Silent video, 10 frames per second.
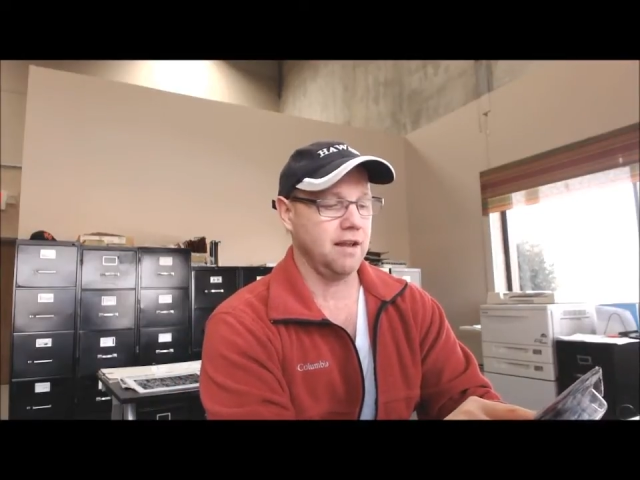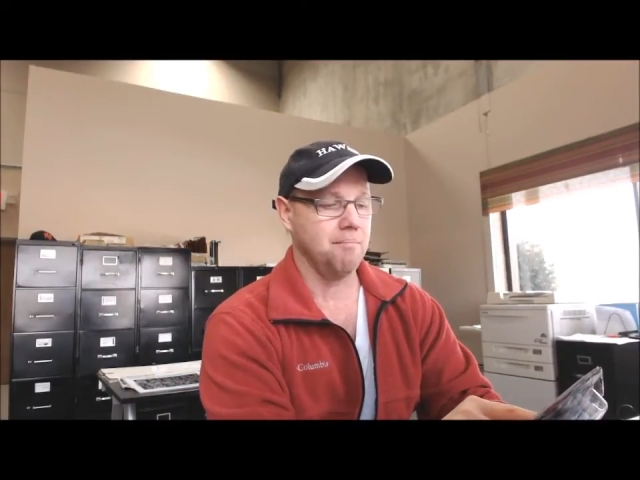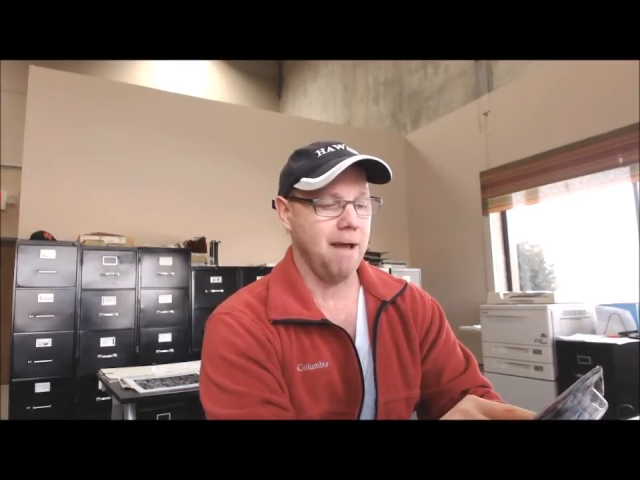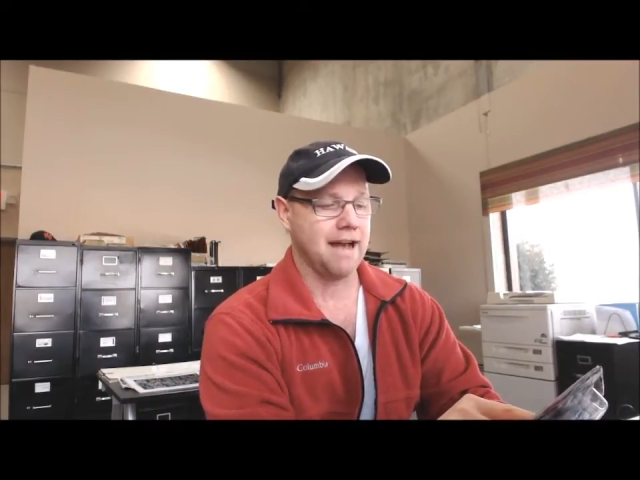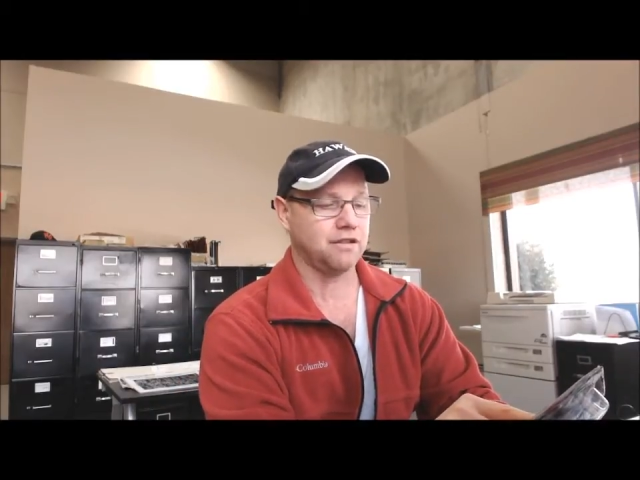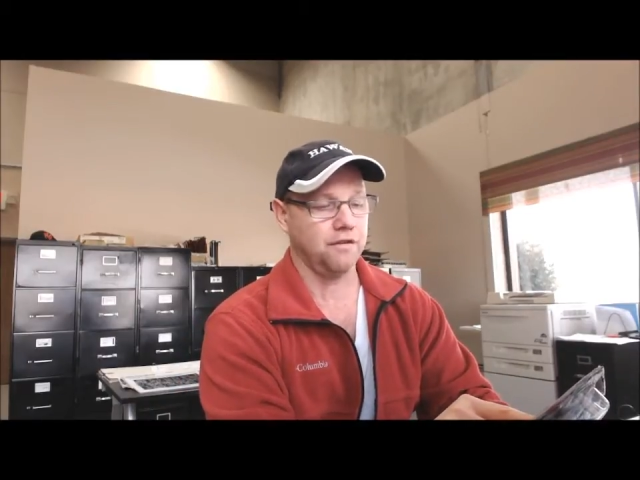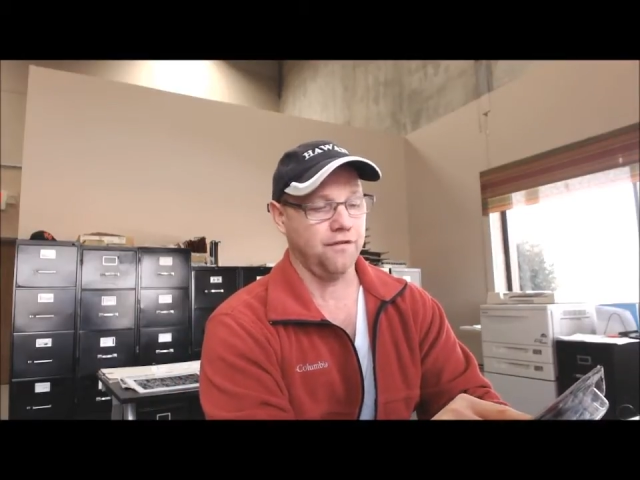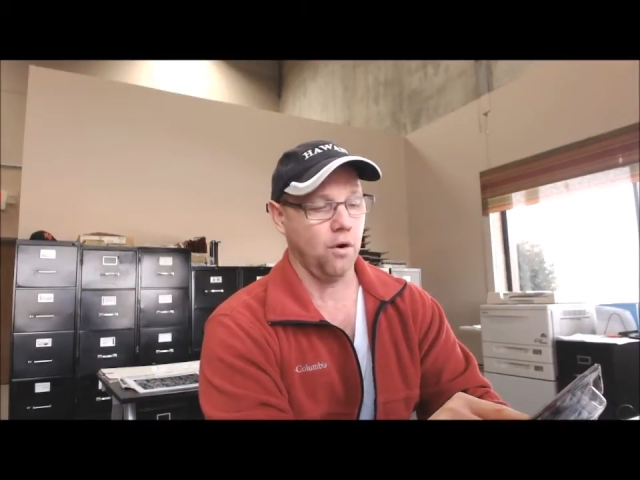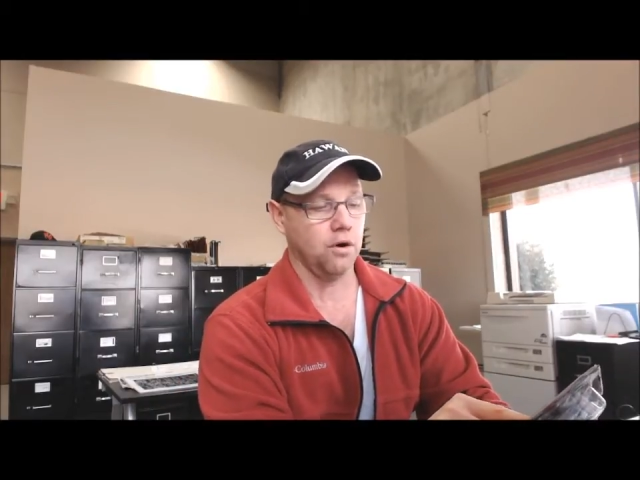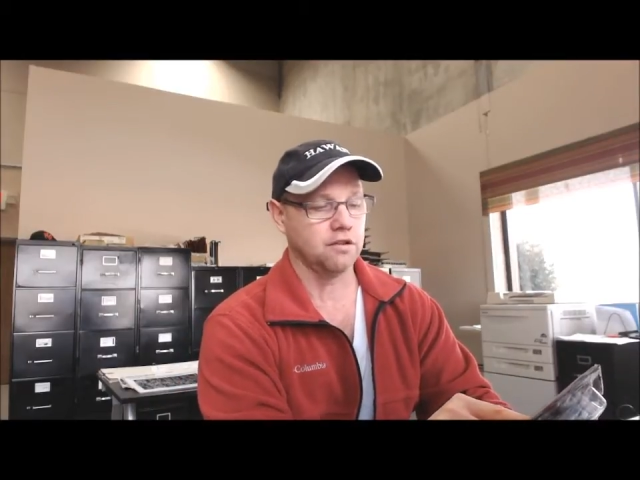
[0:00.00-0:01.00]
and massive
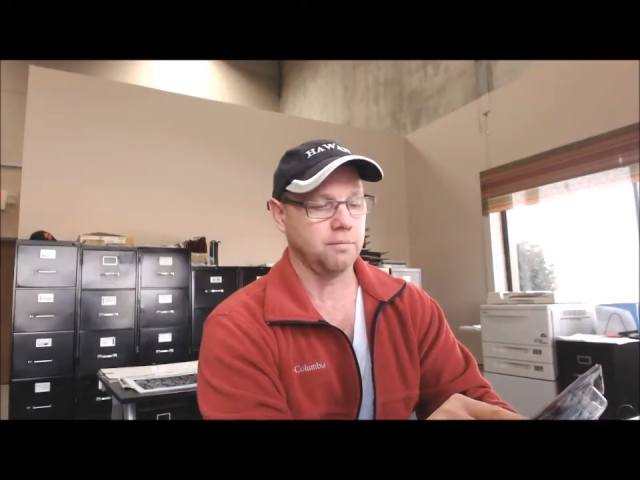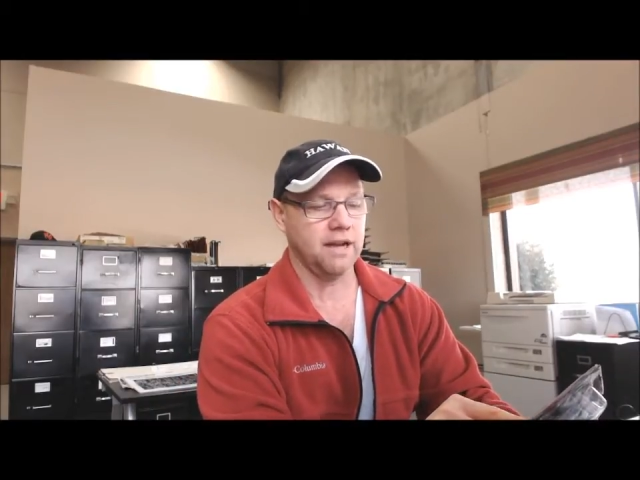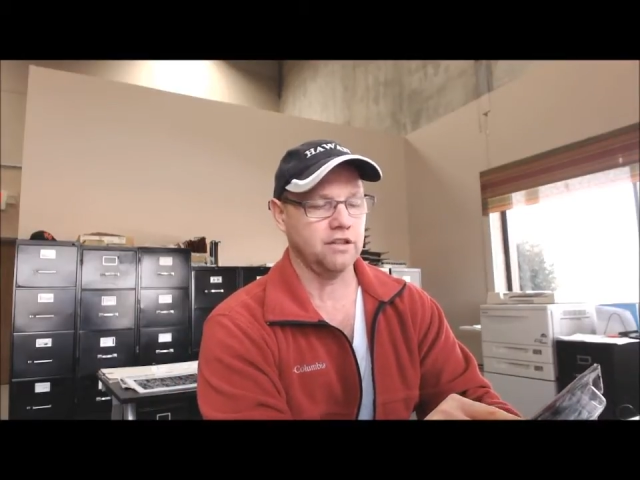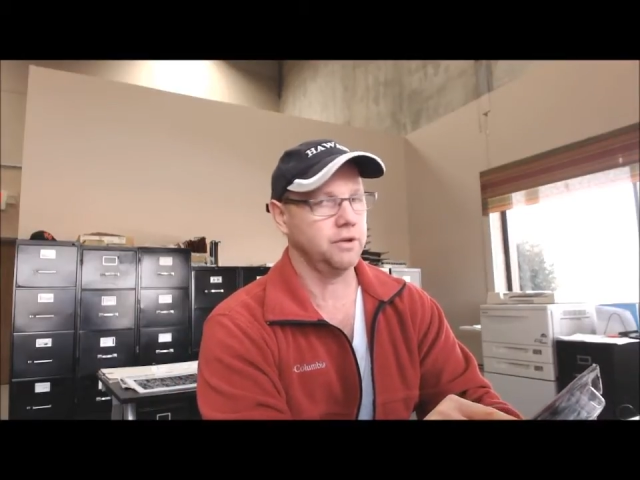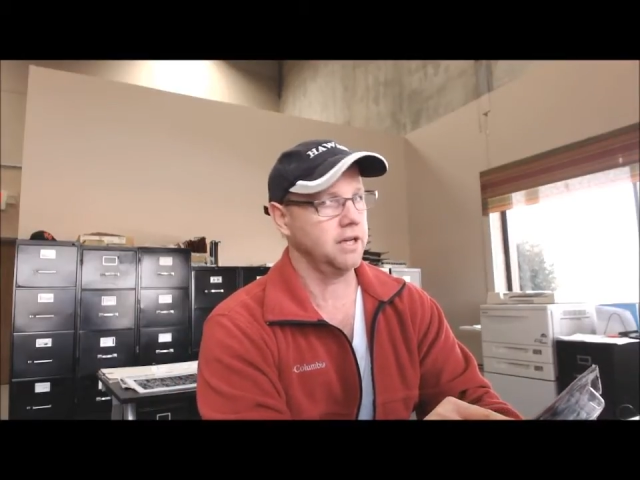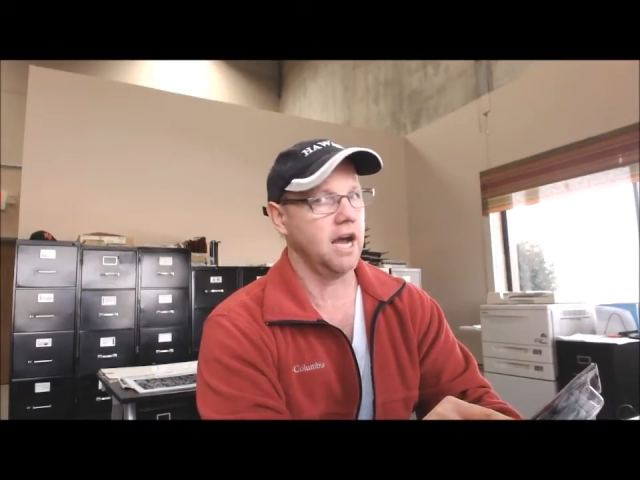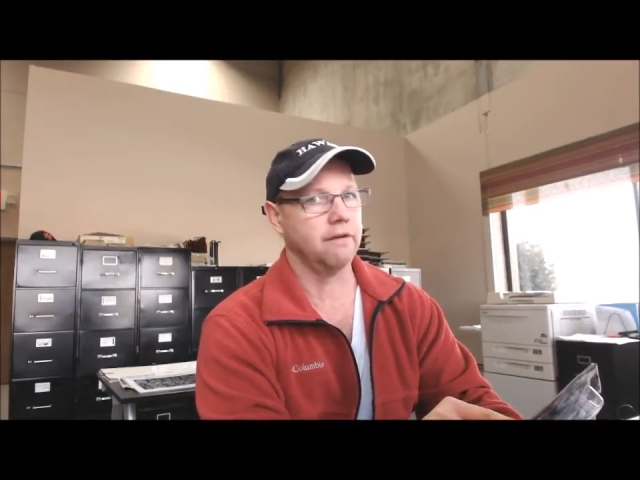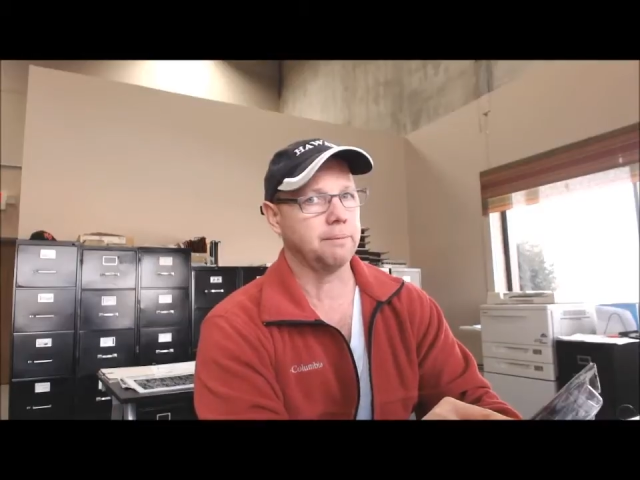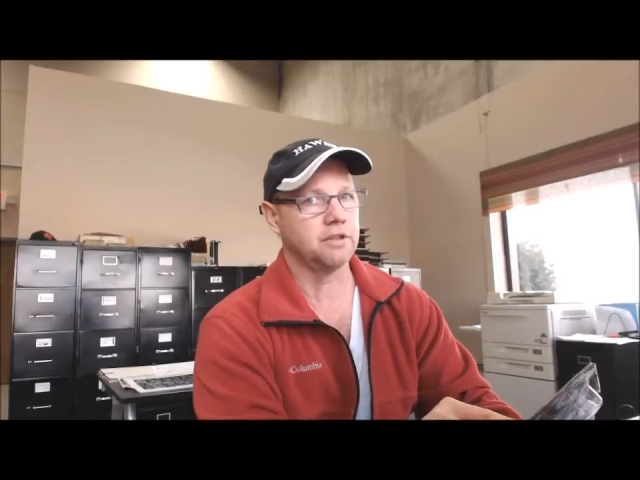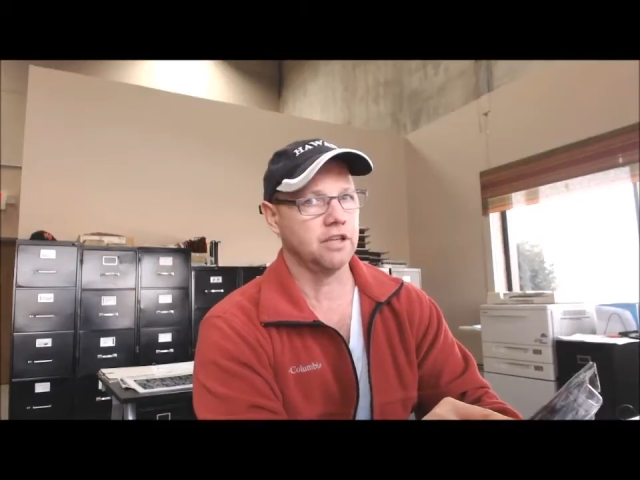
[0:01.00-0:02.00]
forearms by doing high
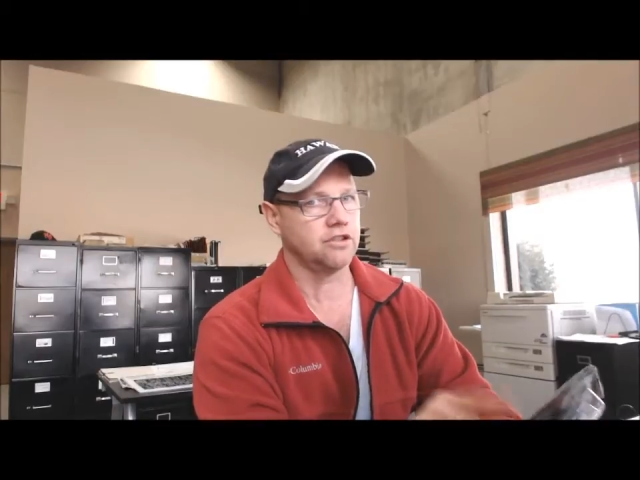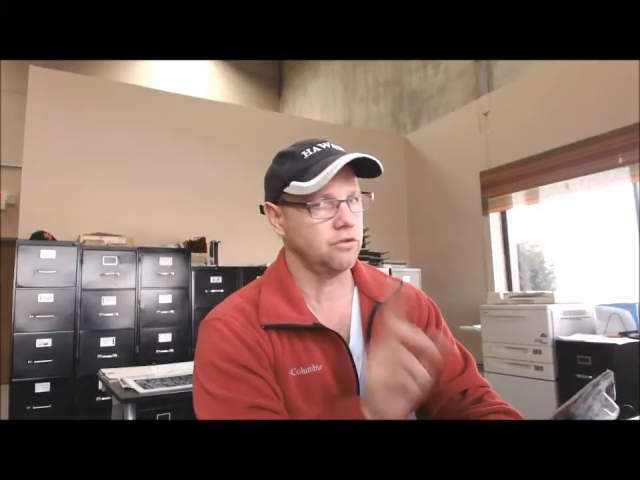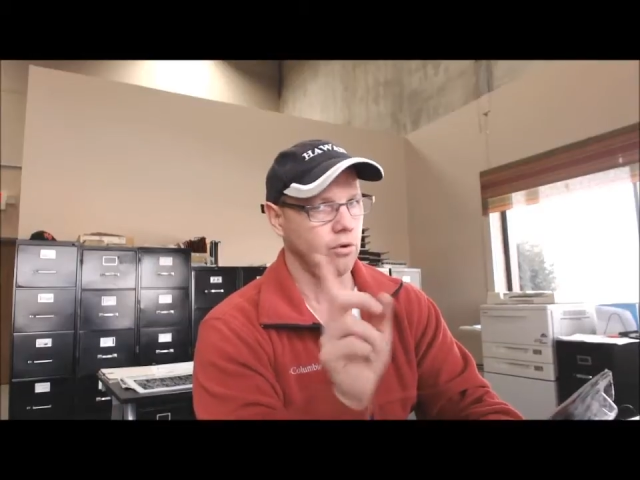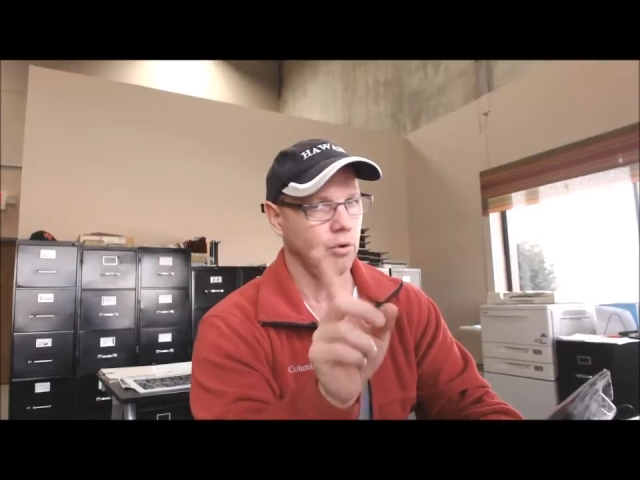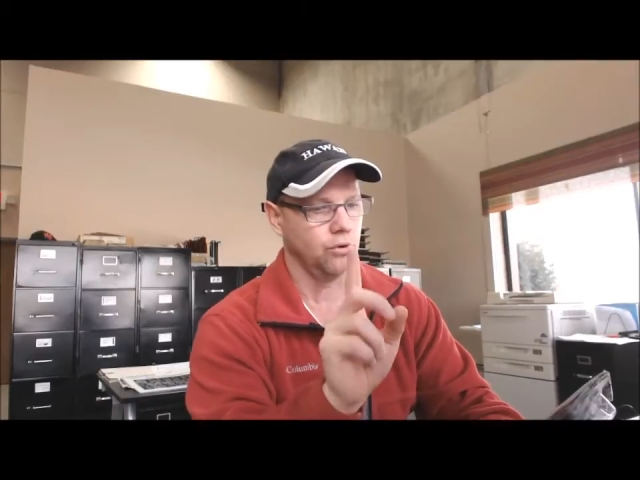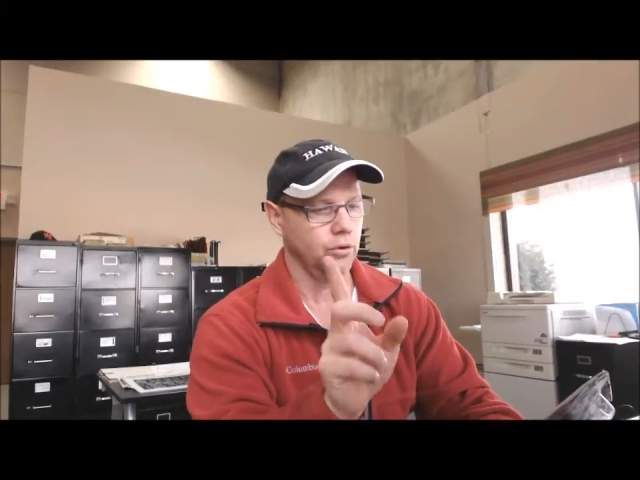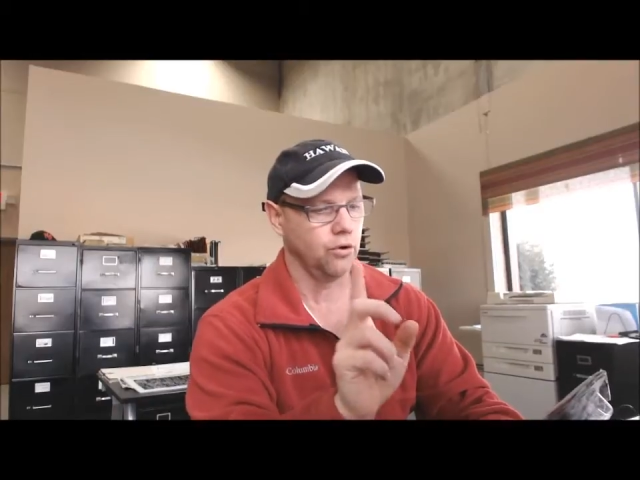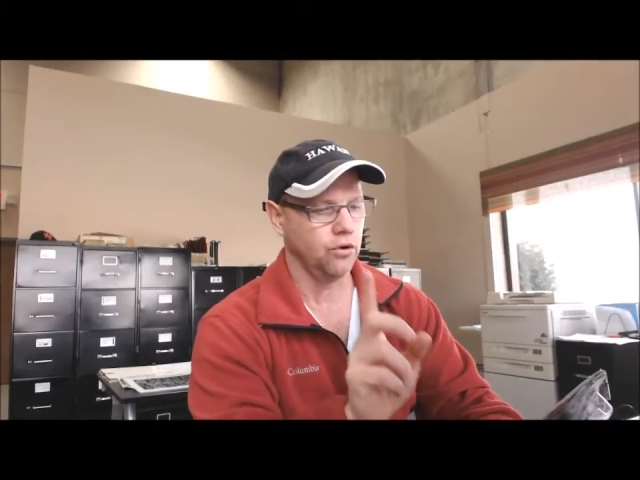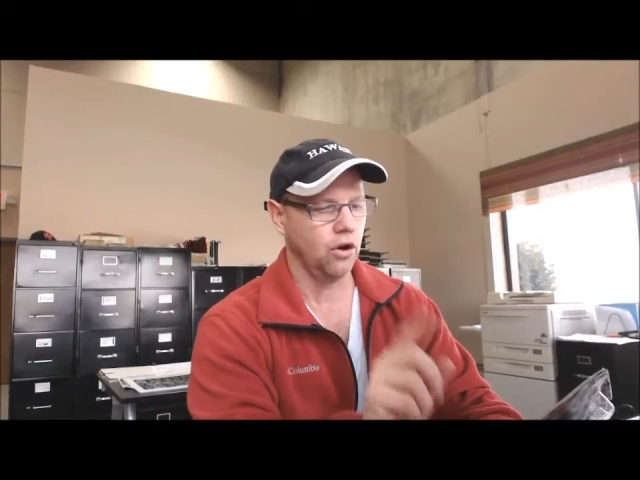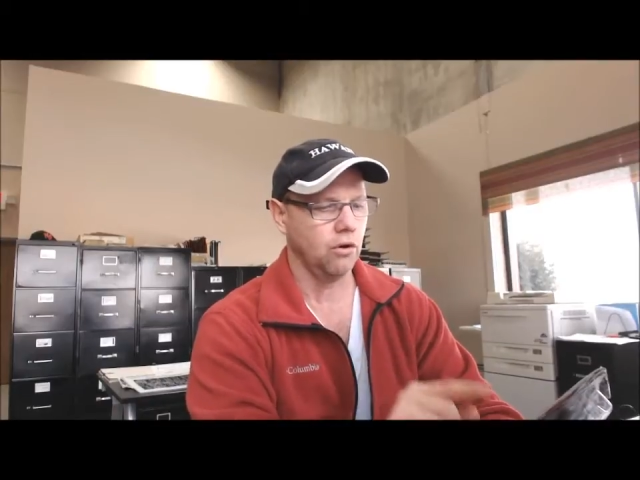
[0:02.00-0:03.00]
repetition. Oh no
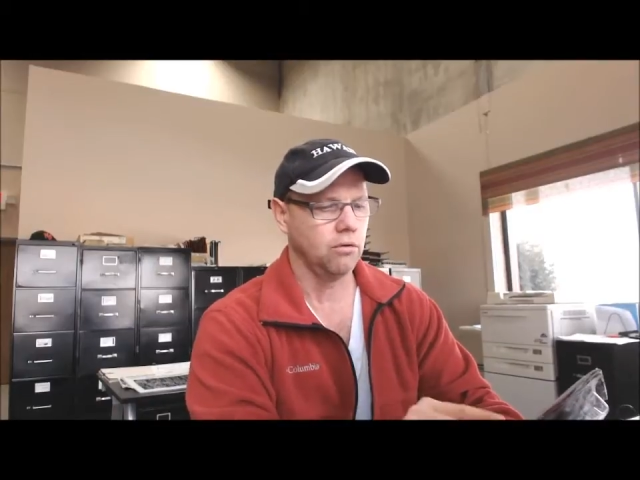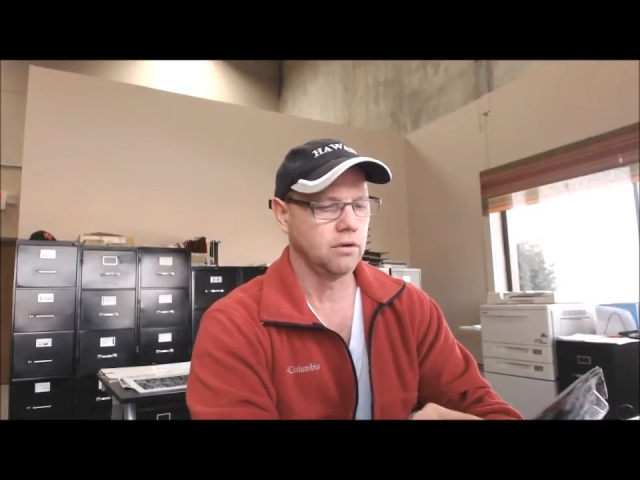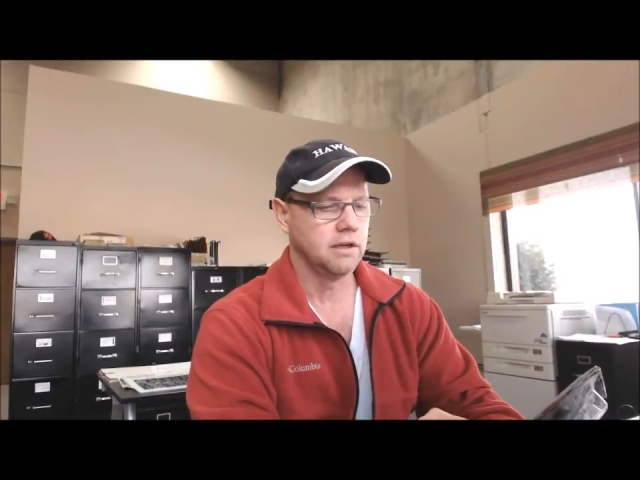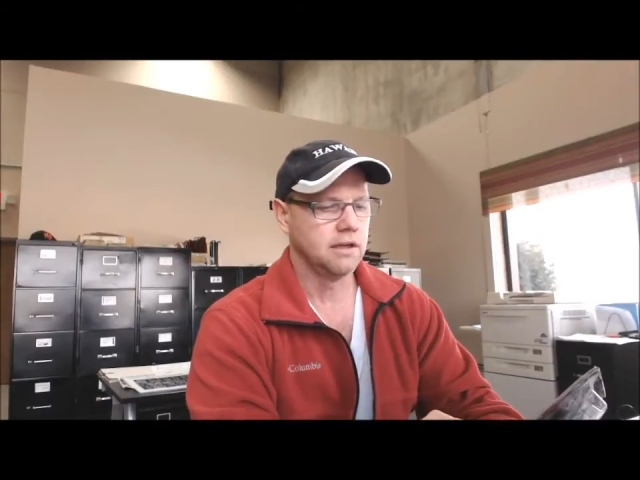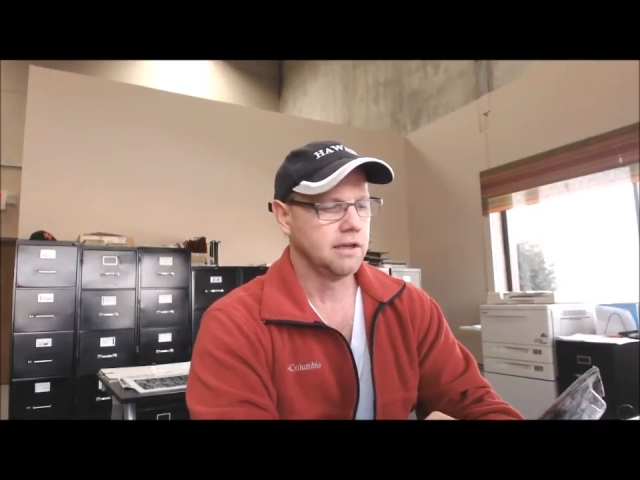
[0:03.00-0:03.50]
no no.